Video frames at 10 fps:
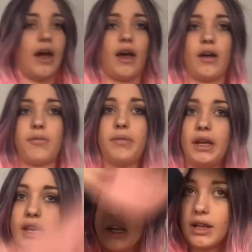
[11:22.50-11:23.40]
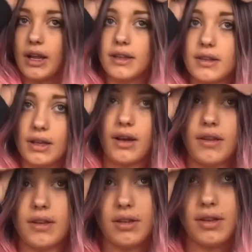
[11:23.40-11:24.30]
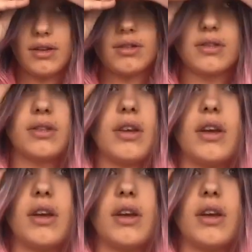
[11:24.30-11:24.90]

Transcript: the beanie. Let's see how this looks.